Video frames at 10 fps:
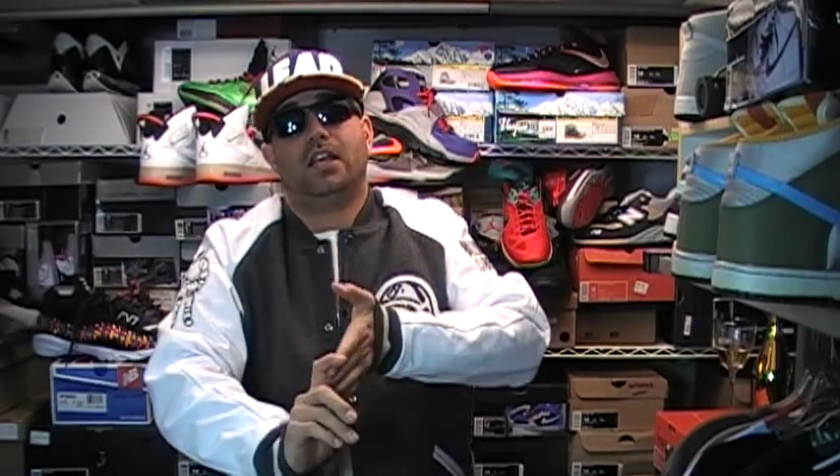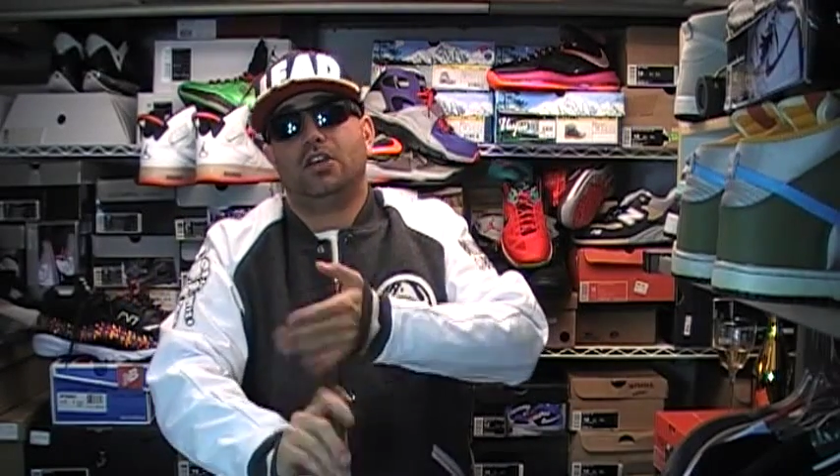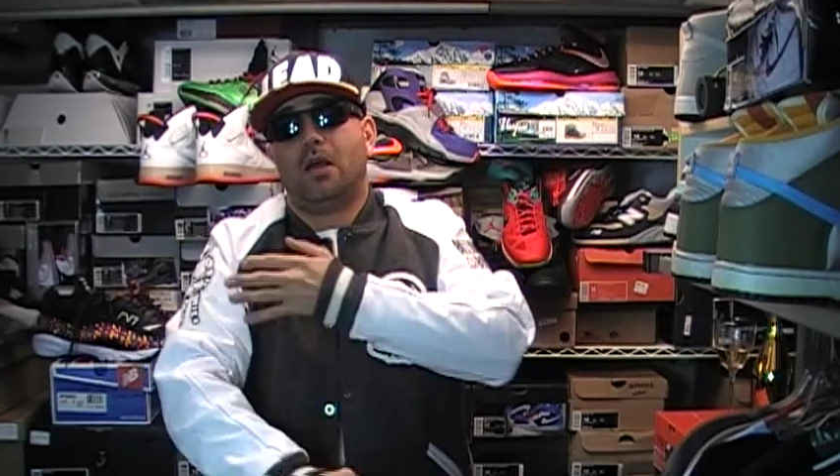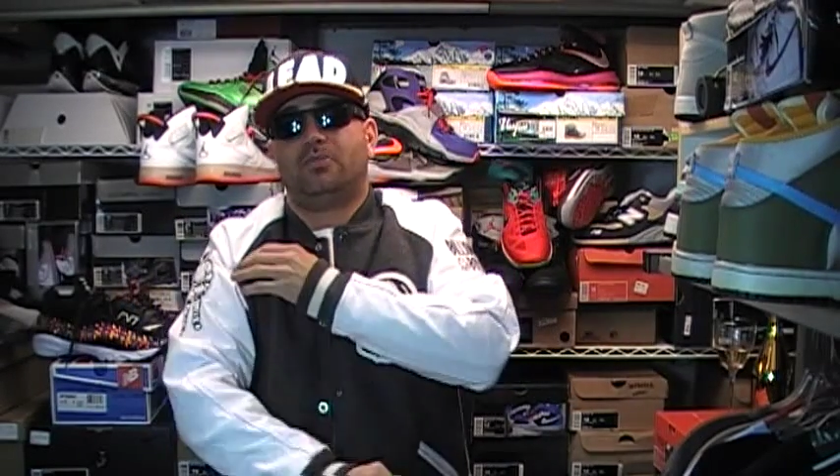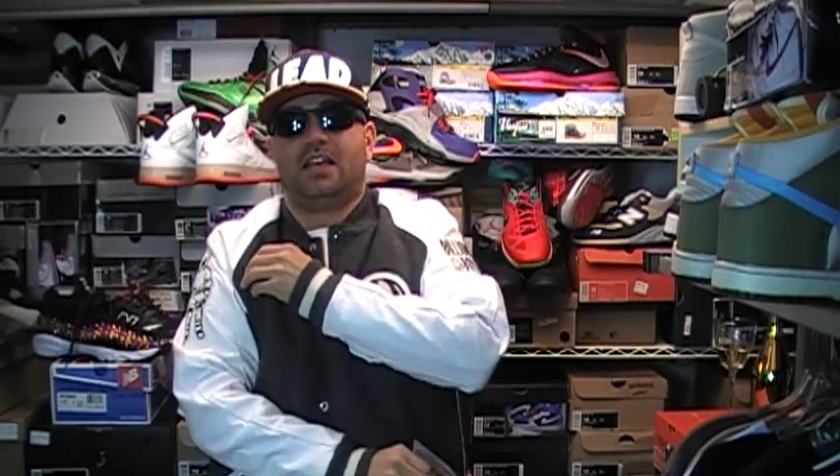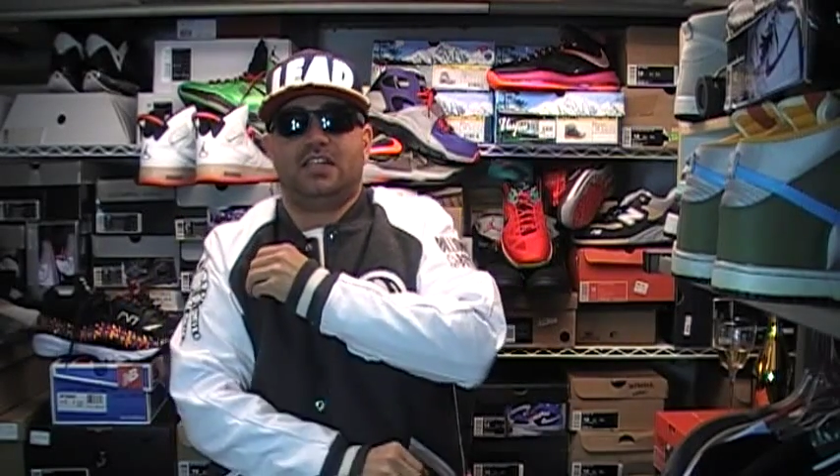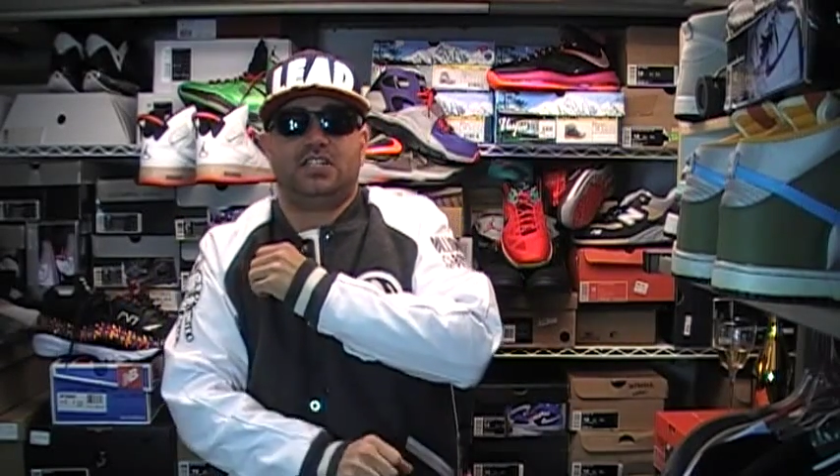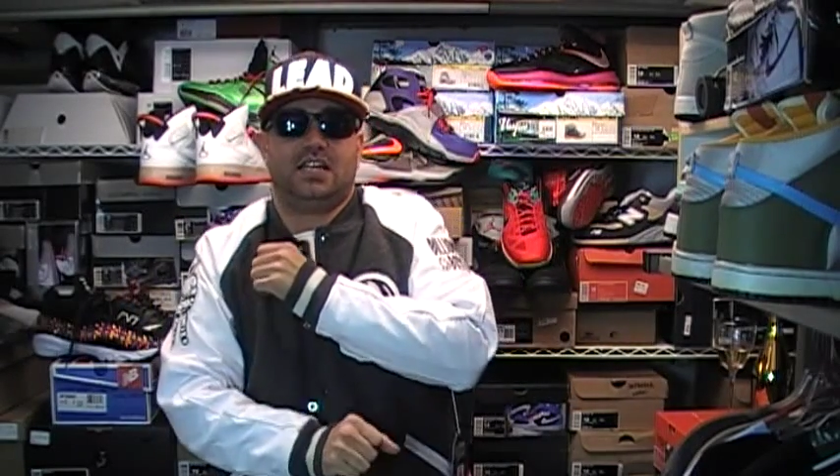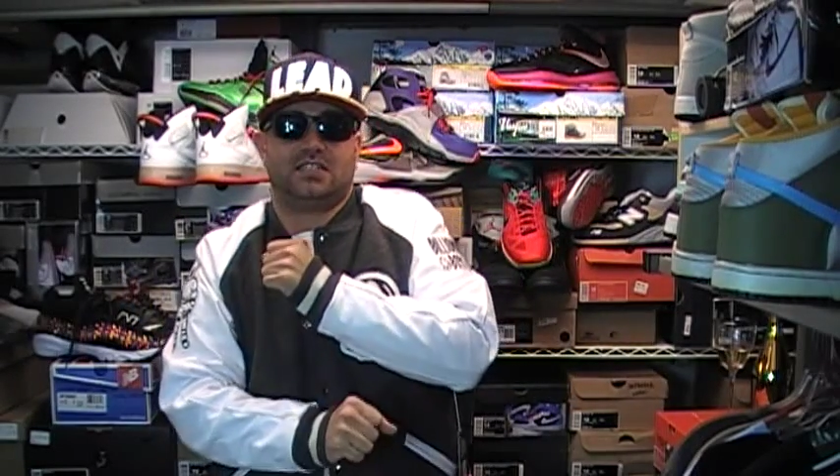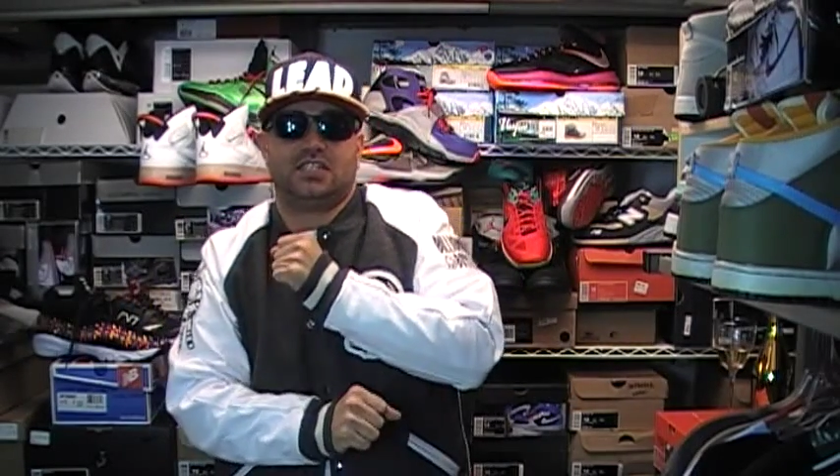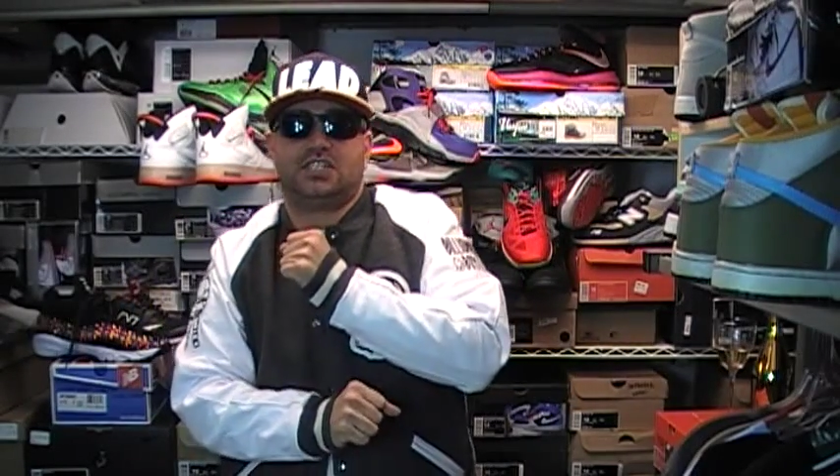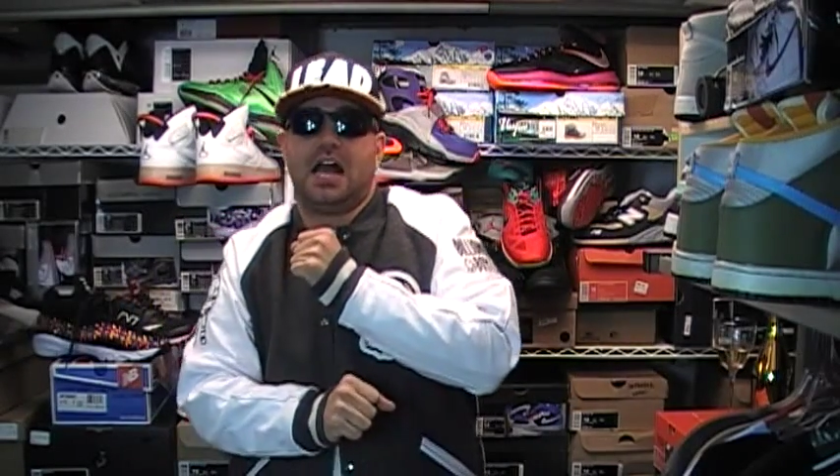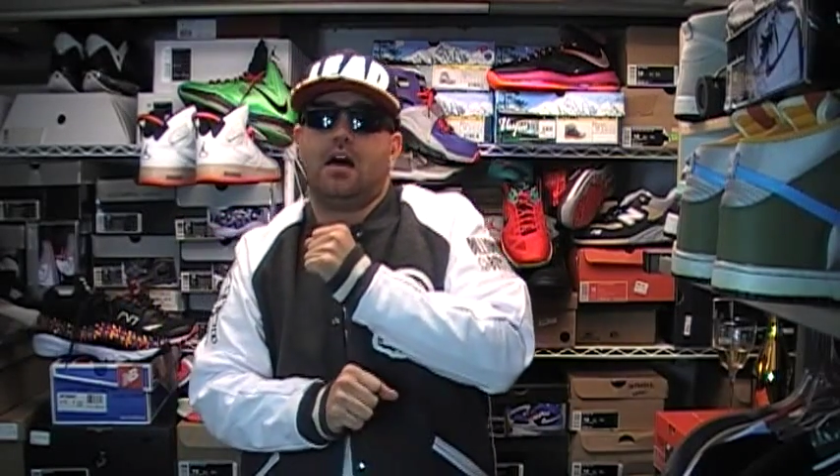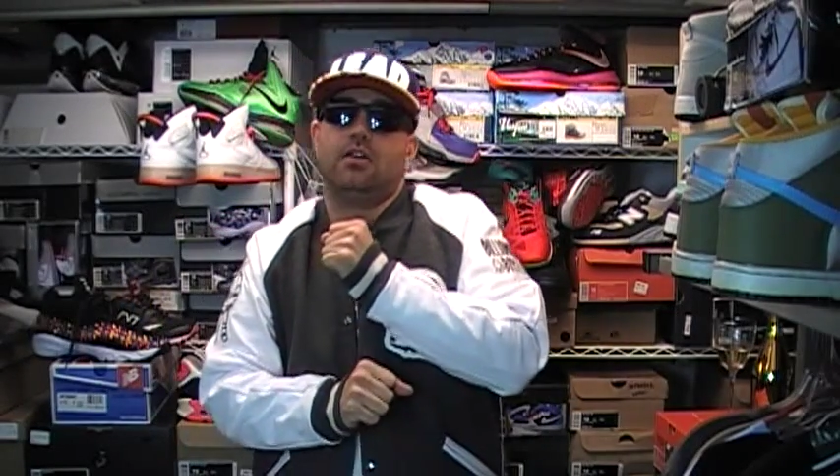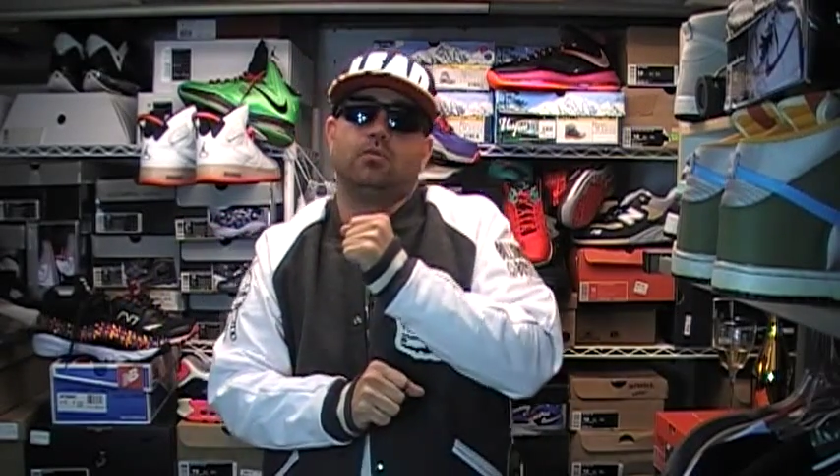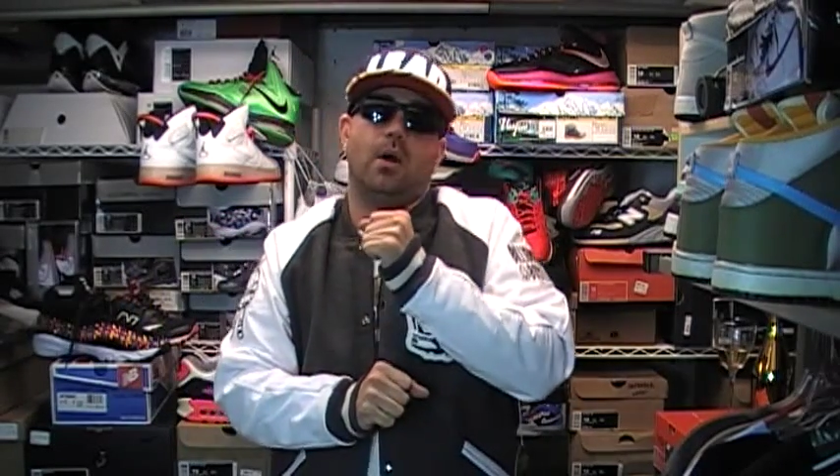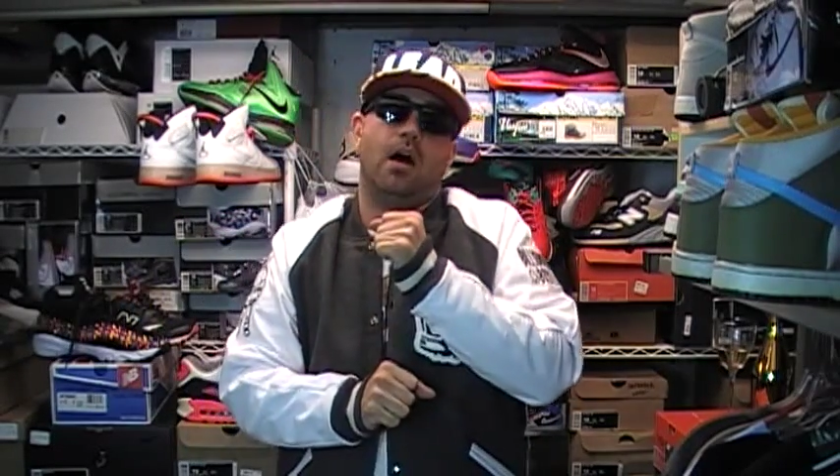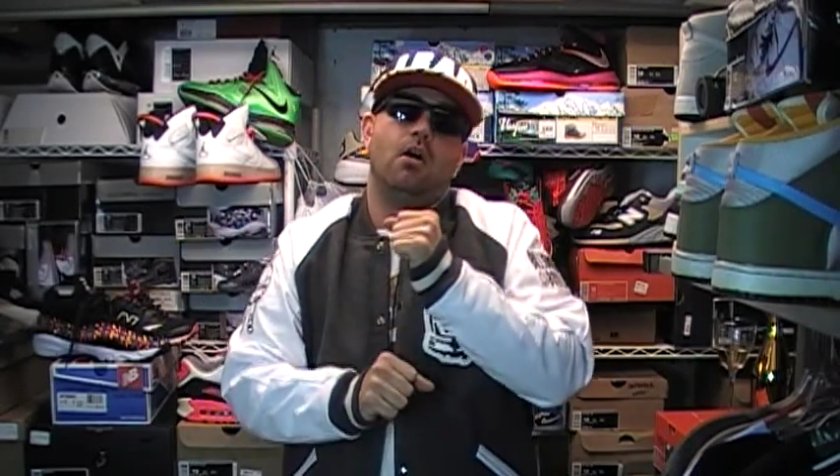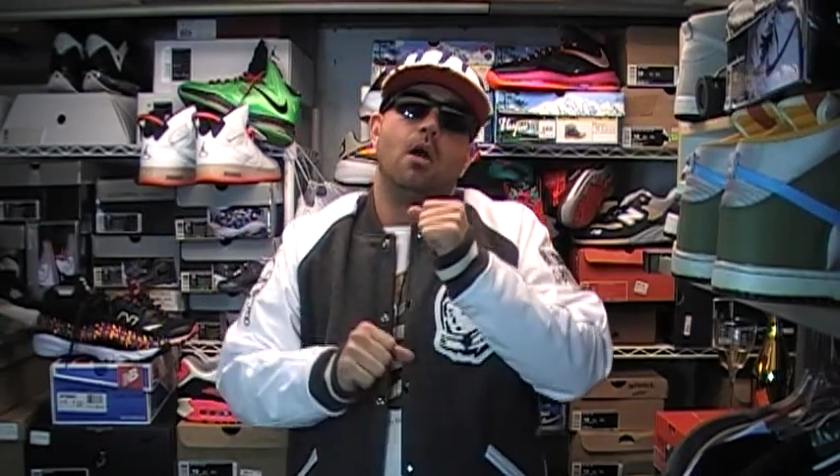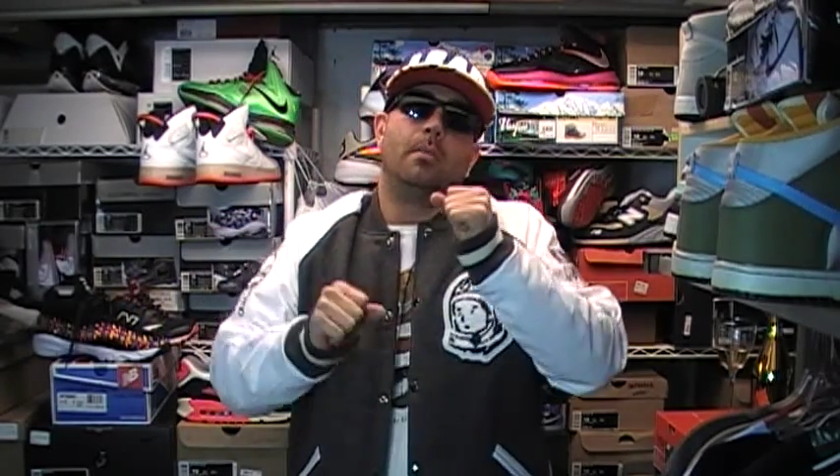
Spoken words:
You know what I'm saying? She gets the shout as well.